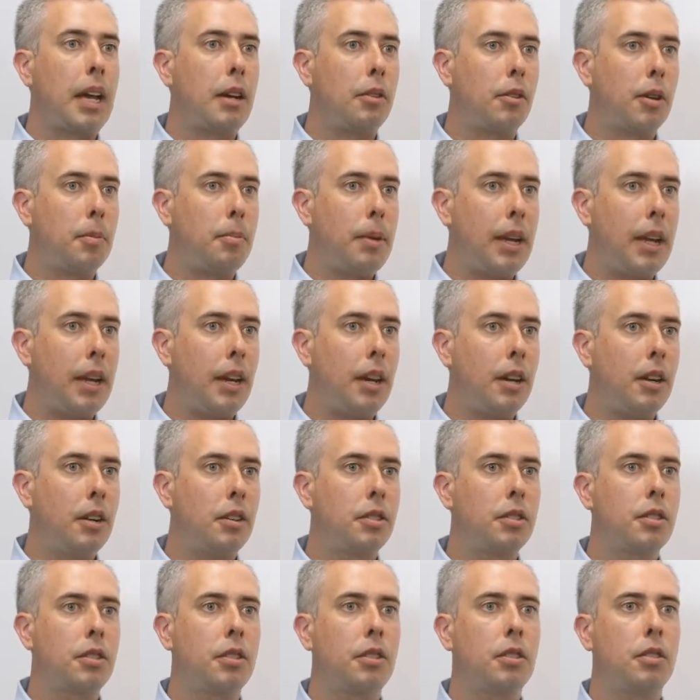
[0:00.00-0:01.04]
Minor
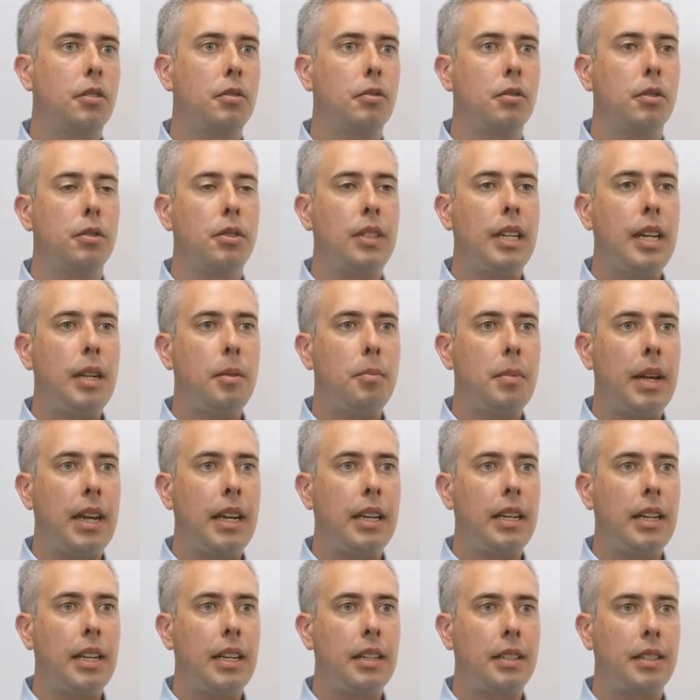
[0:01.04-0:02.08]
repairs,
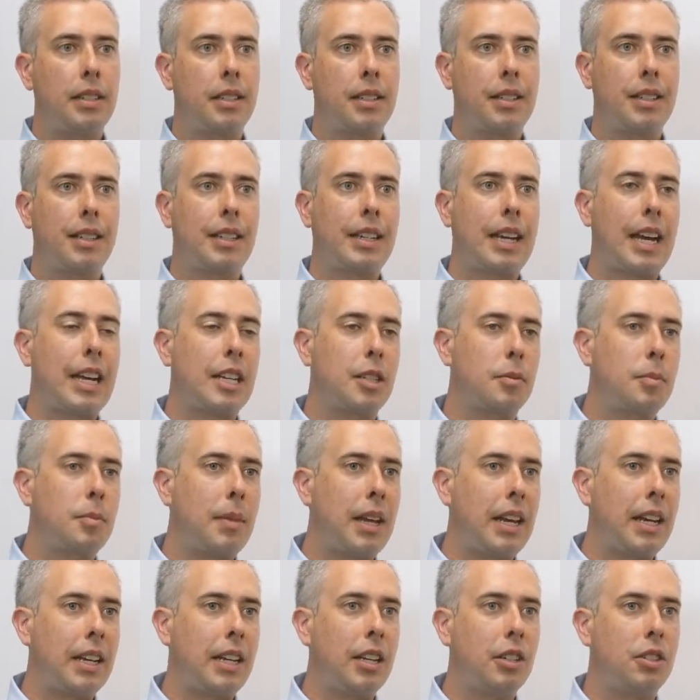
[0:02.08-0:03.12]
routine maintenance,
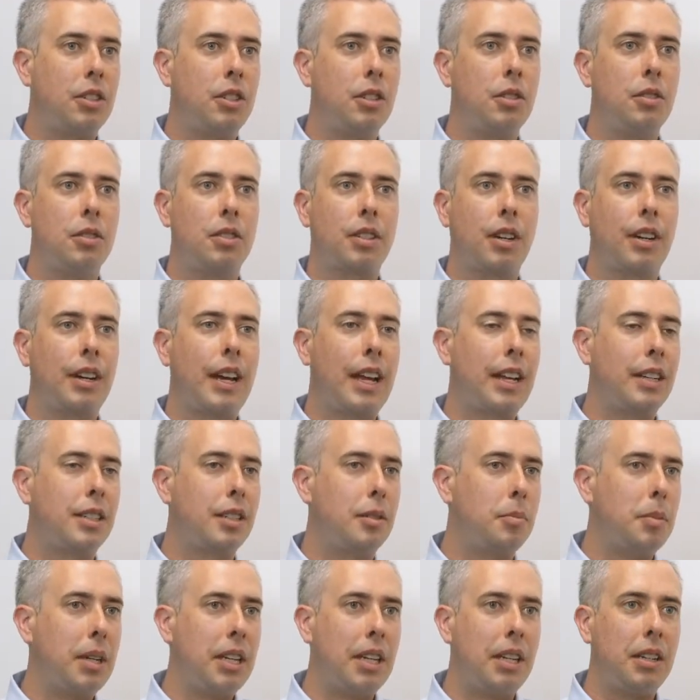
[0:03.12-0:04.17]
cosmetic issues are
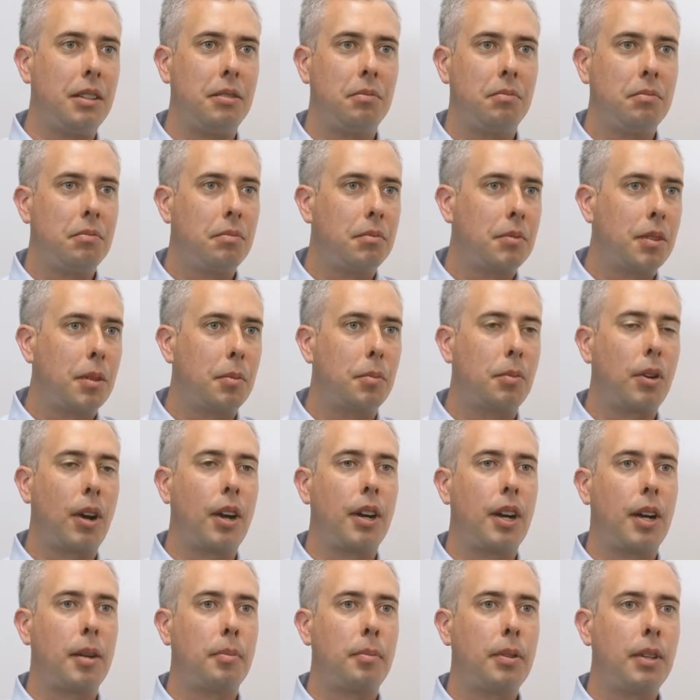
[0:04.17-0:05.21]
not to be
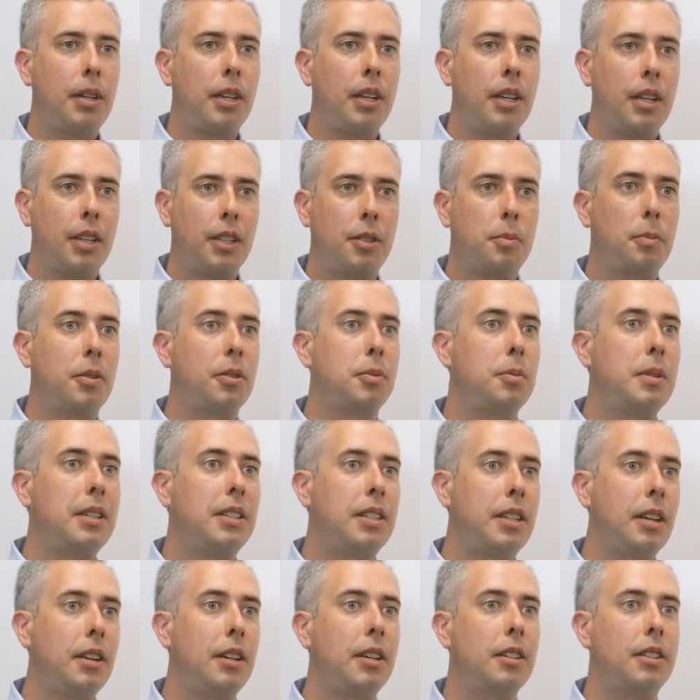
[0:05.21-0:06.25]
brought up. It's supposed
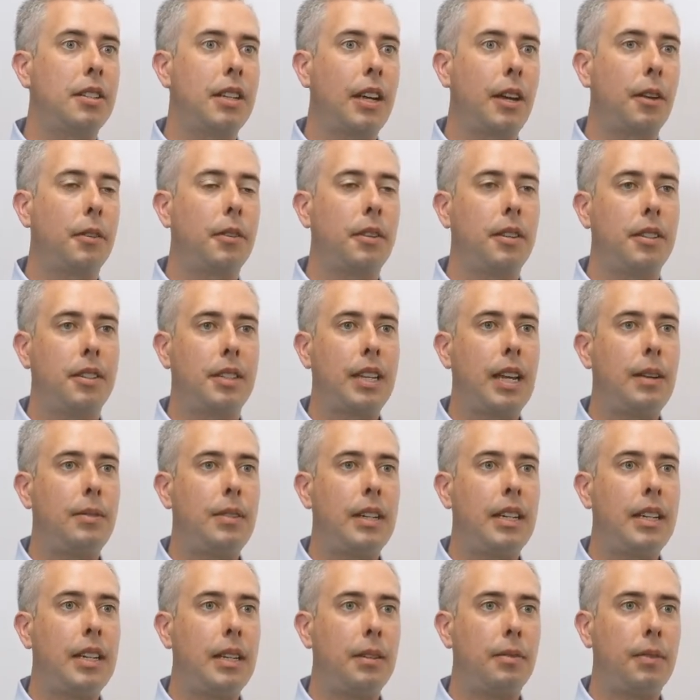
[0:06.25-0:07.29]
to be serious health and
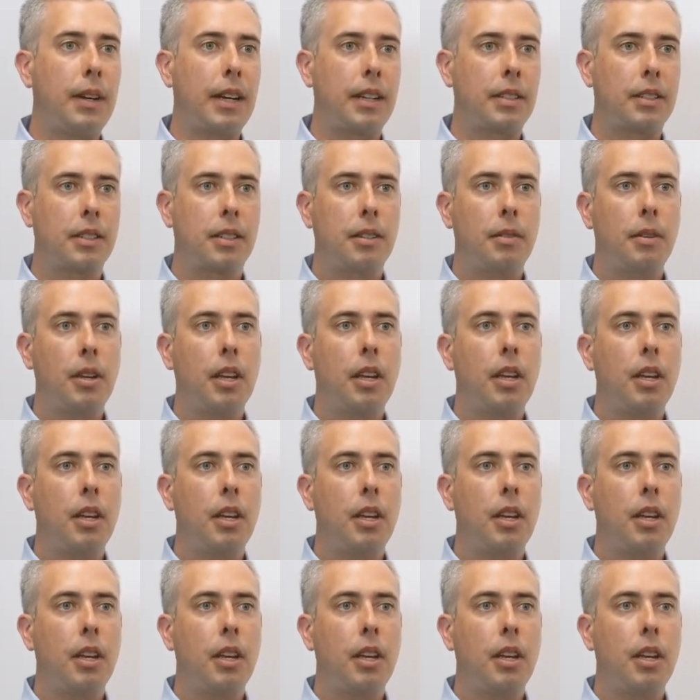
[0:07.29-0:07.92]
safety defects.